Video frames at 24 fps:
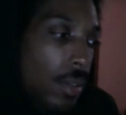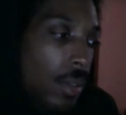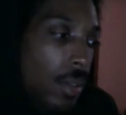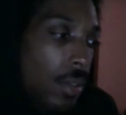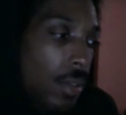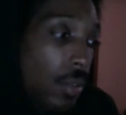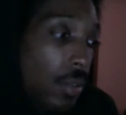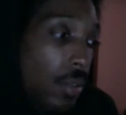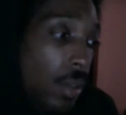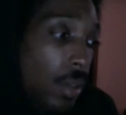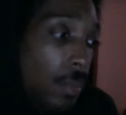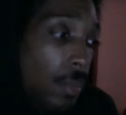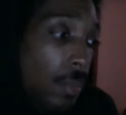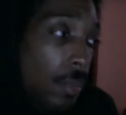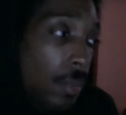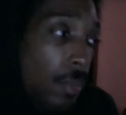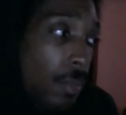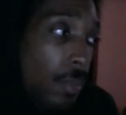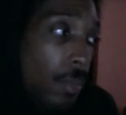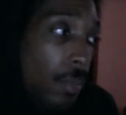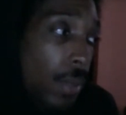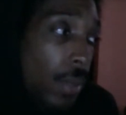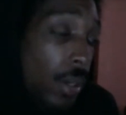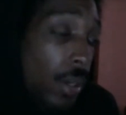staying
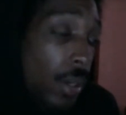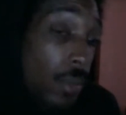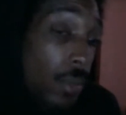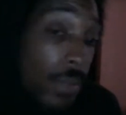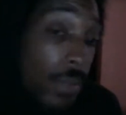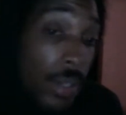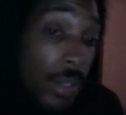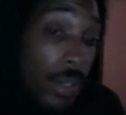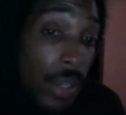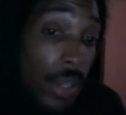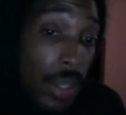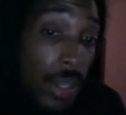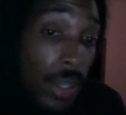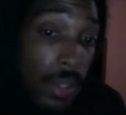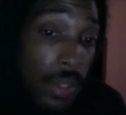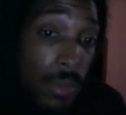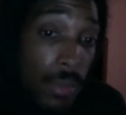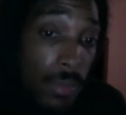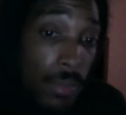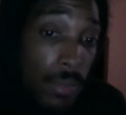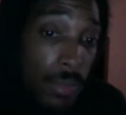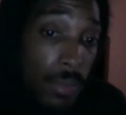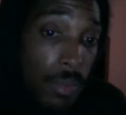prayed up for the negative.